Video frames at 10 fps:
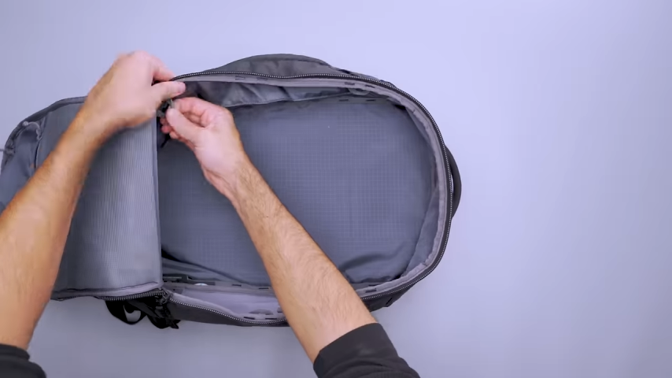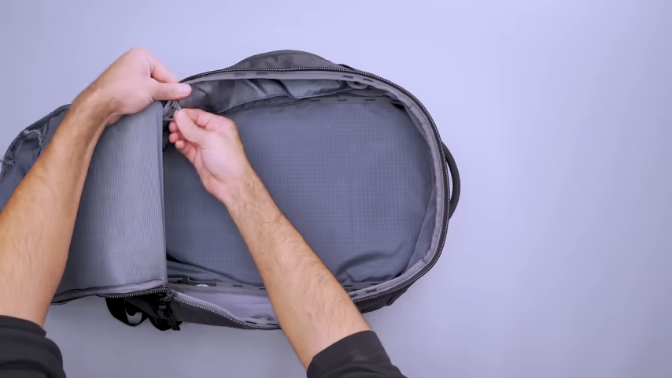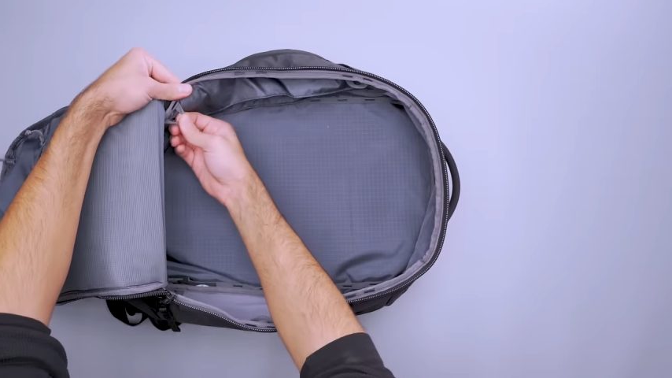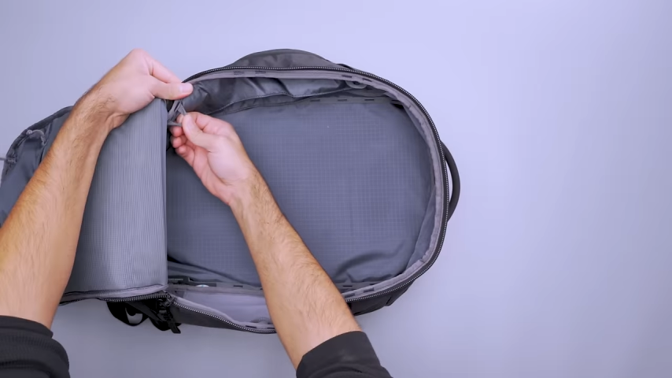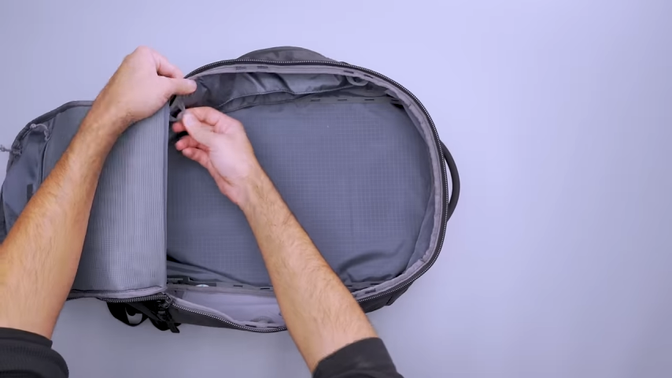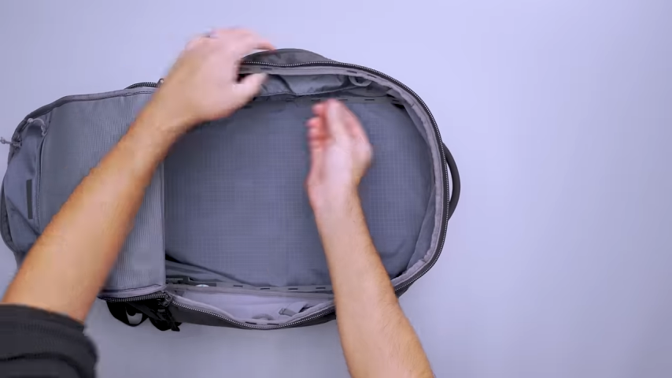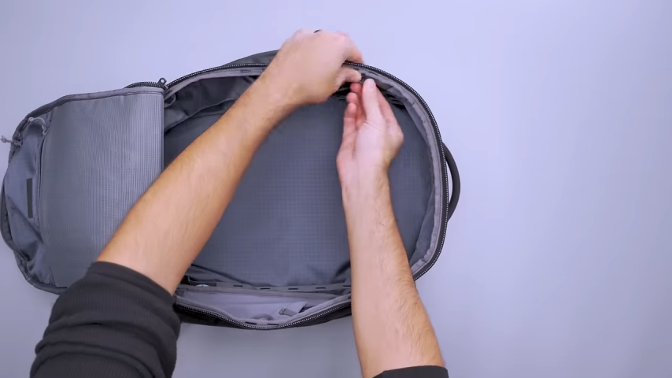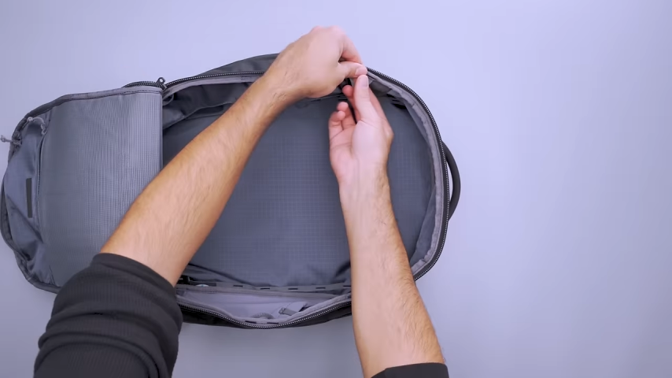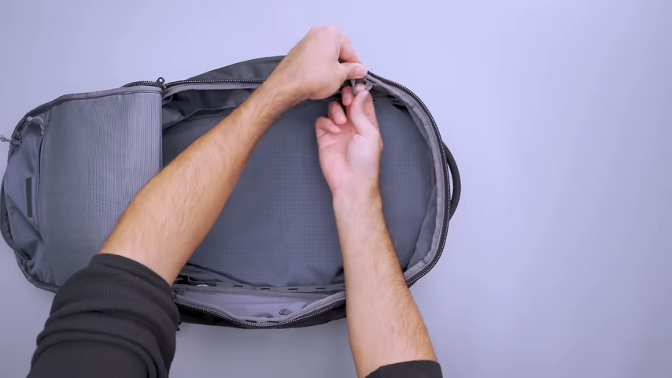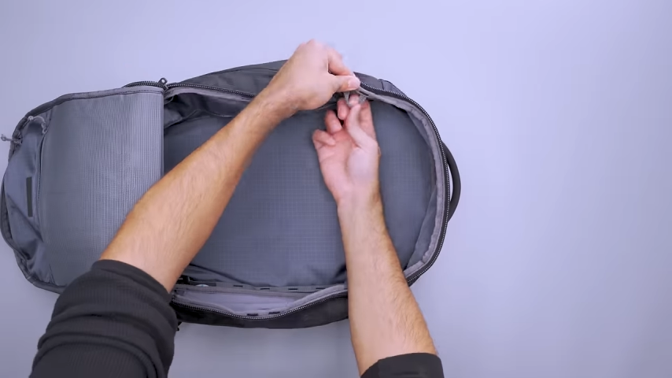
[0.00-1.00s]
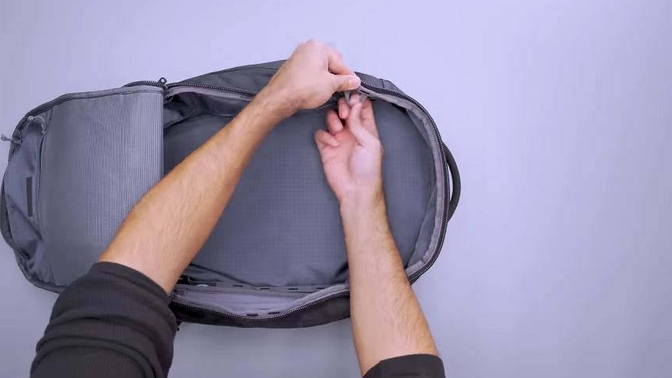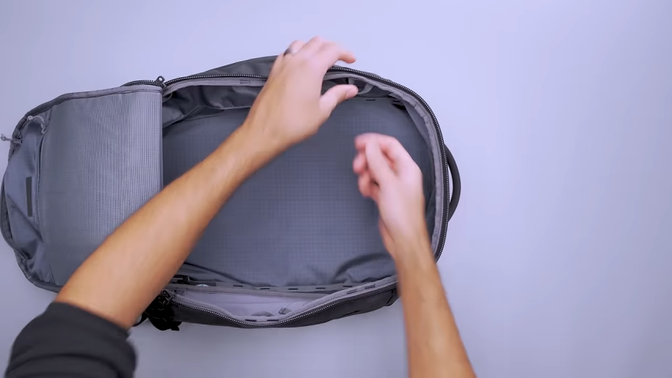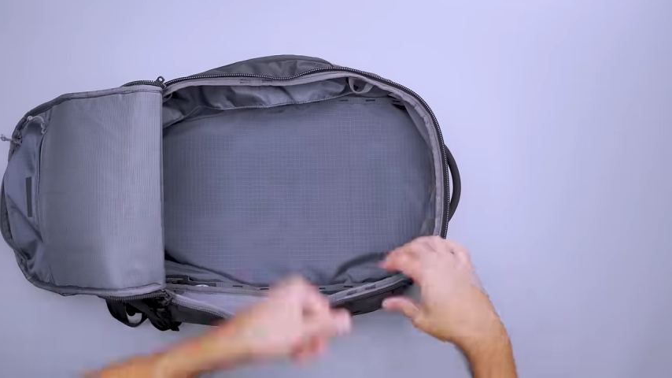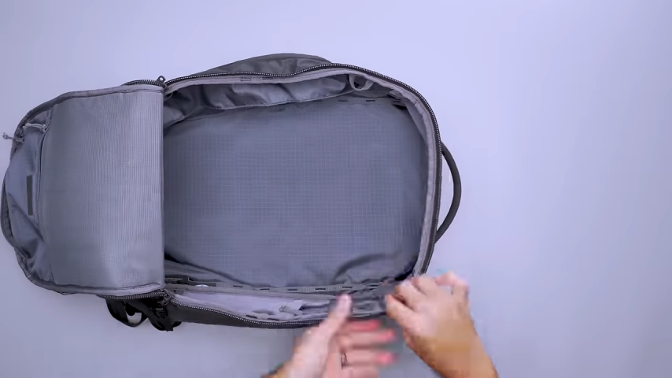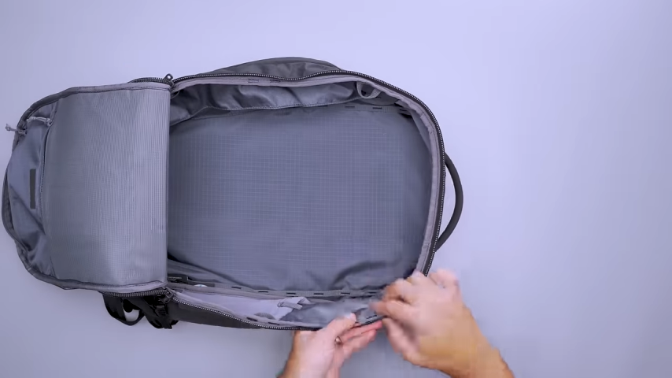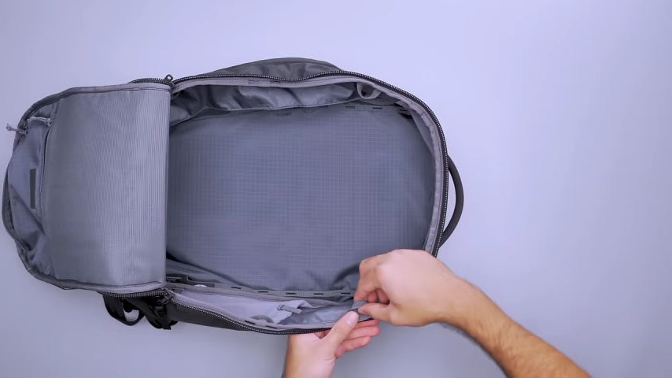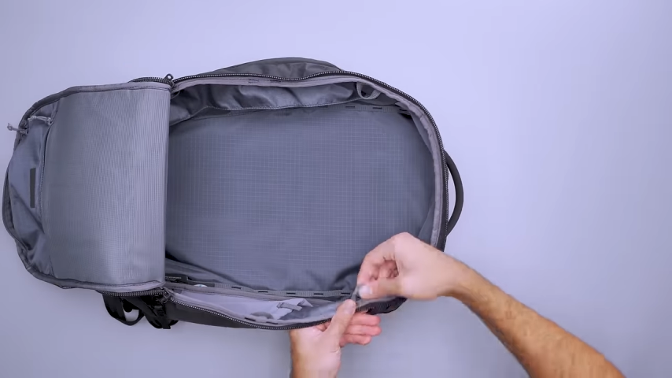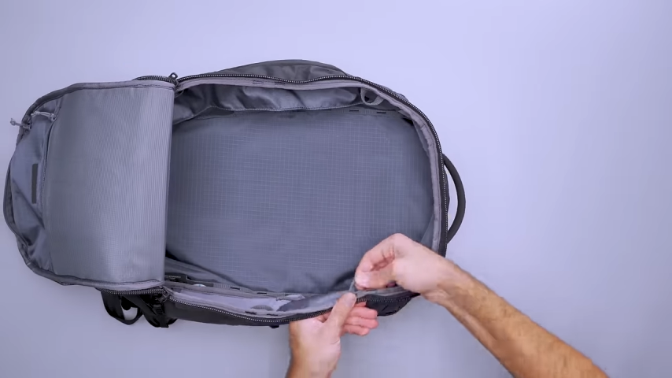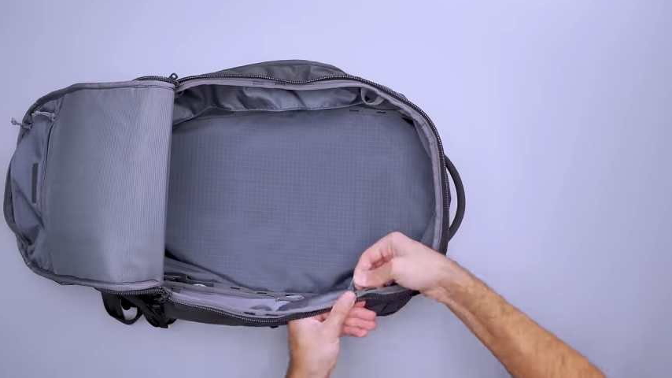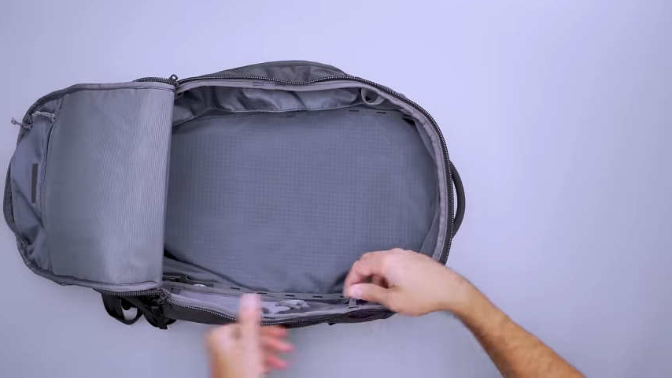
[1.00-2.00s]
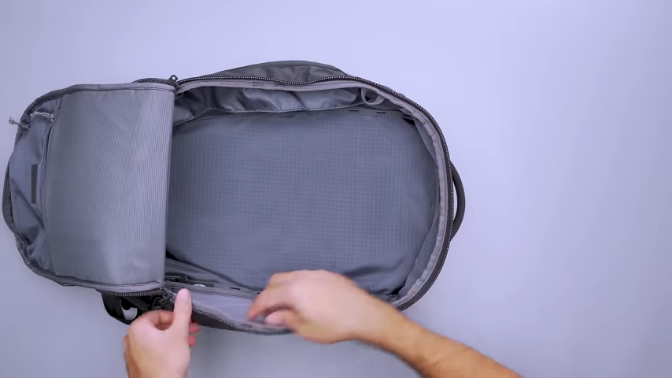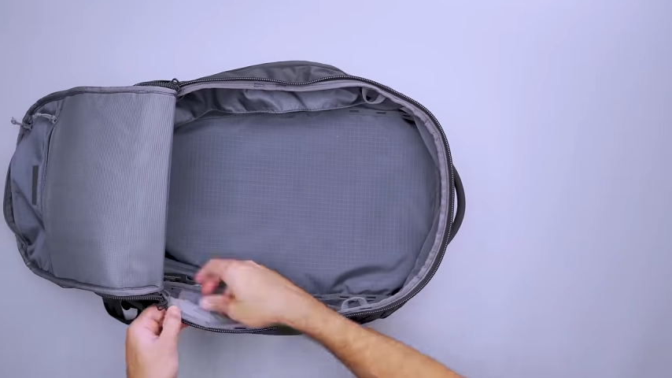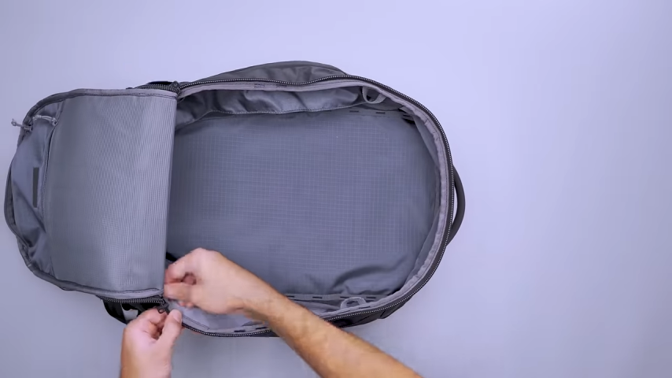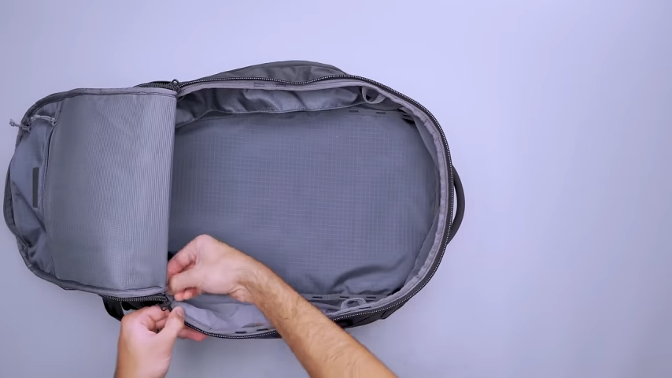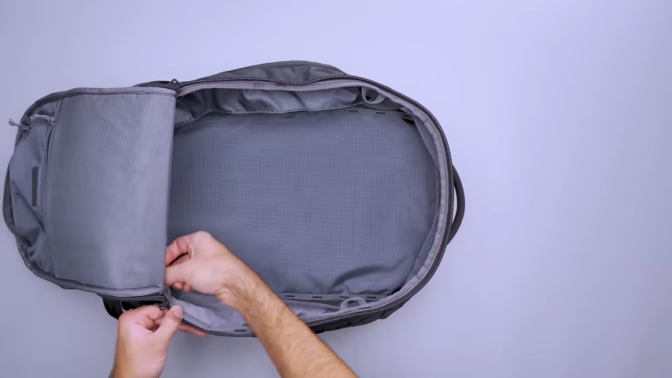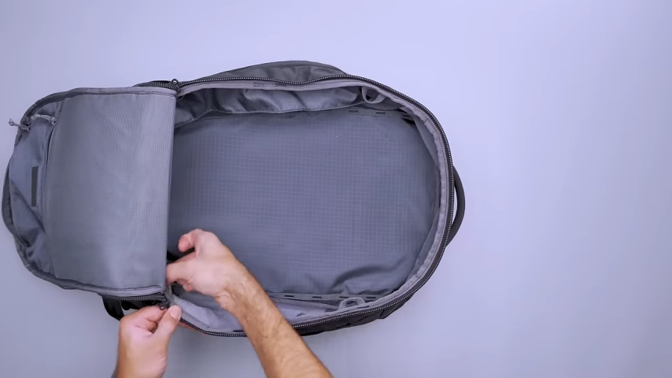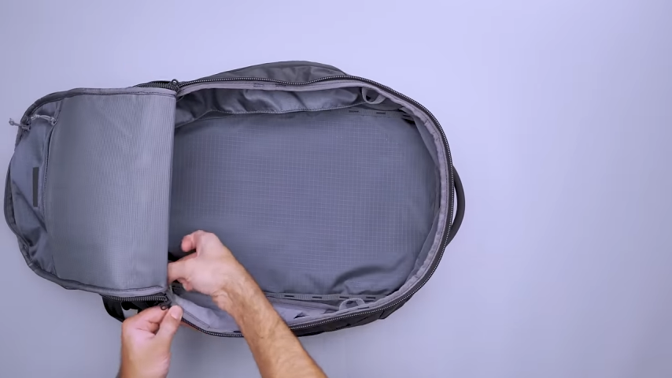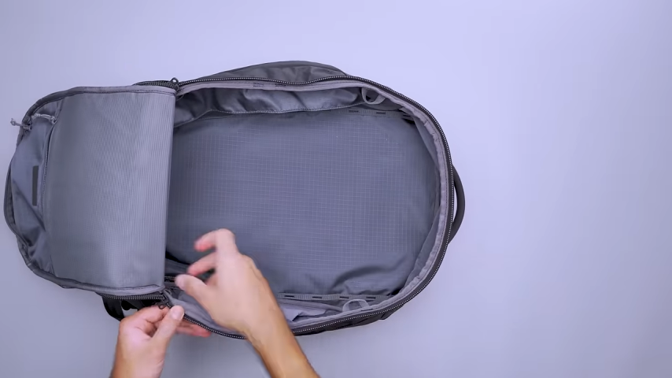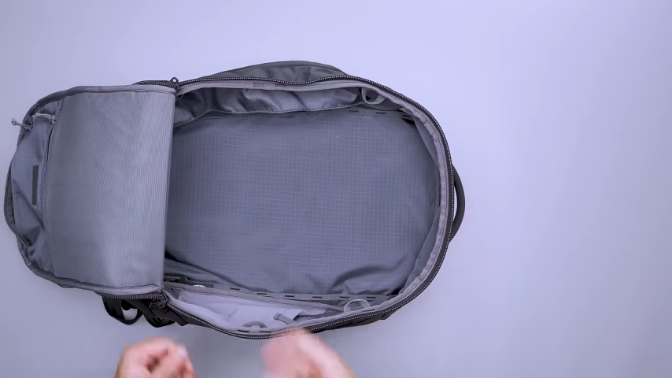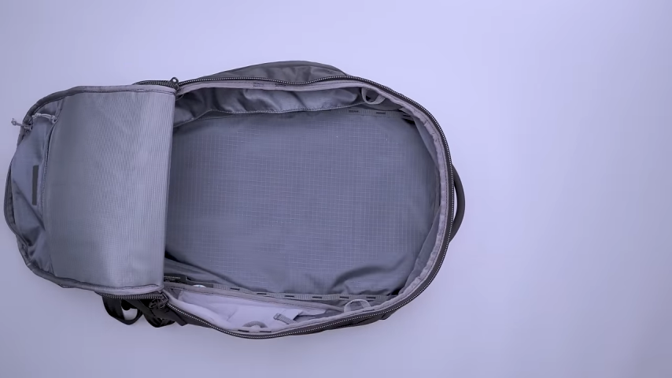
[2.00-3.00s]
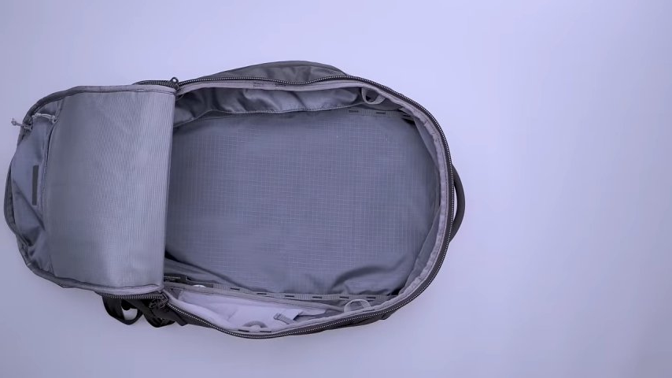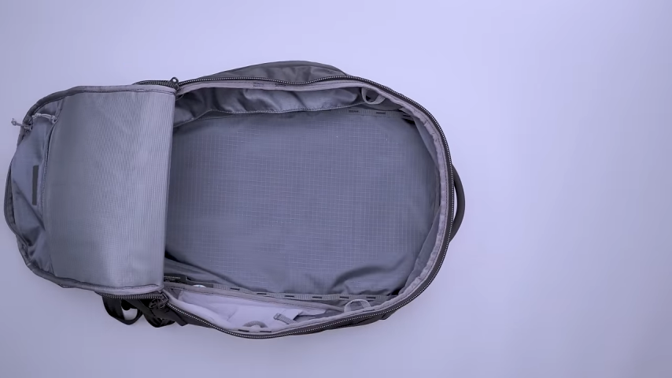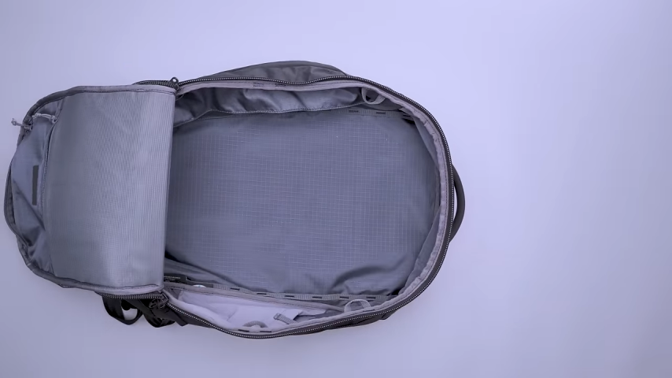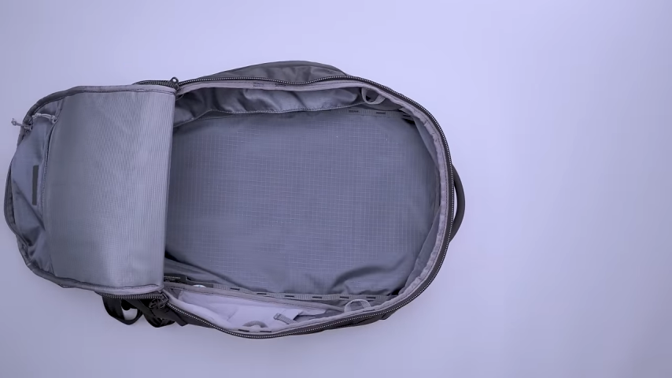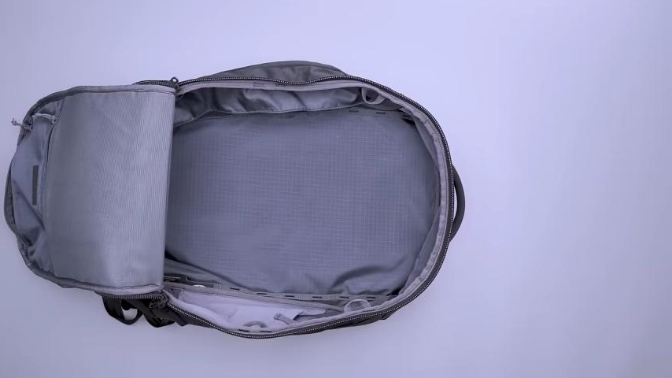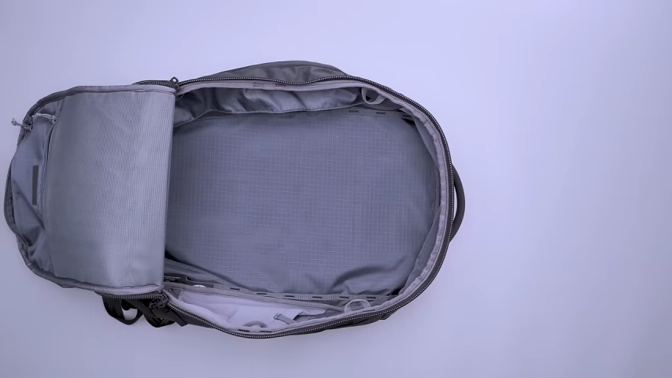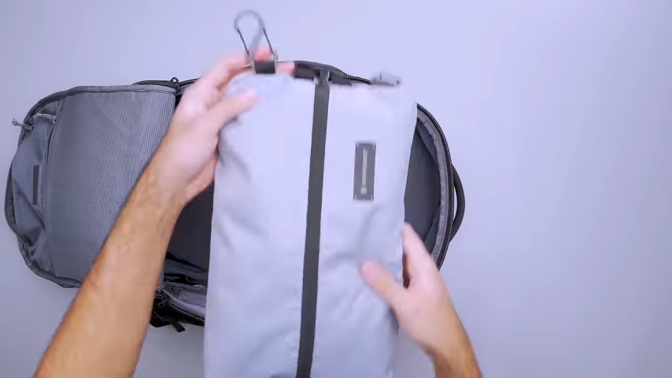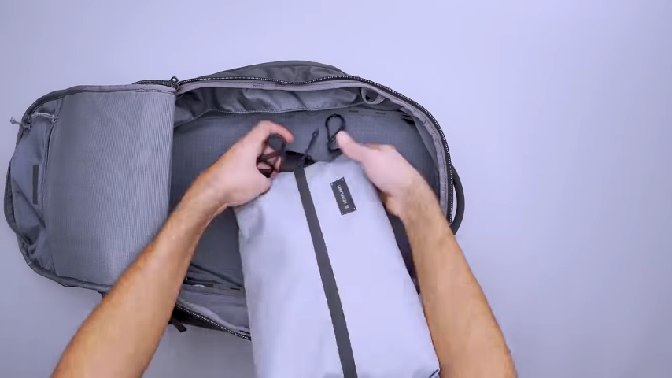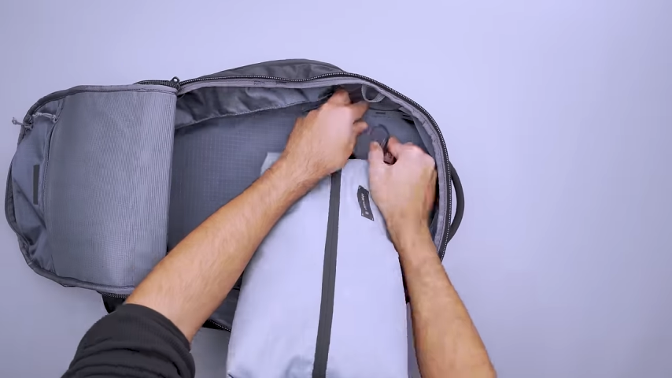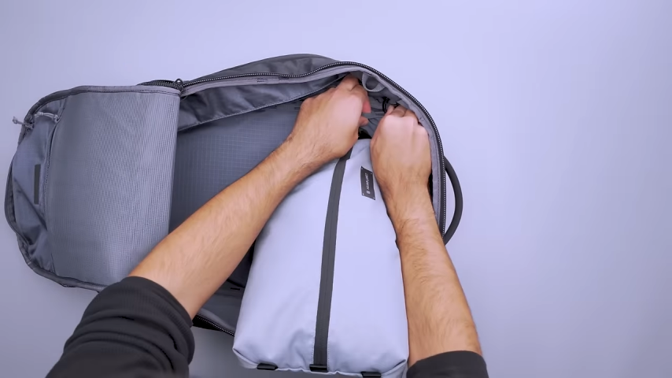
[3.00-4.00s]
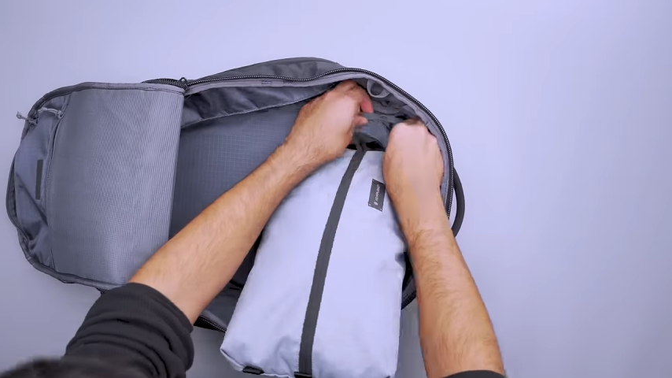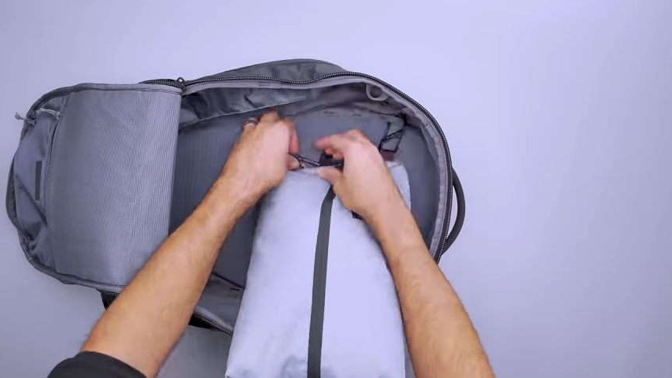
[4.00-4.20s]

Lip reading: No face is visible, so there are no lips to read.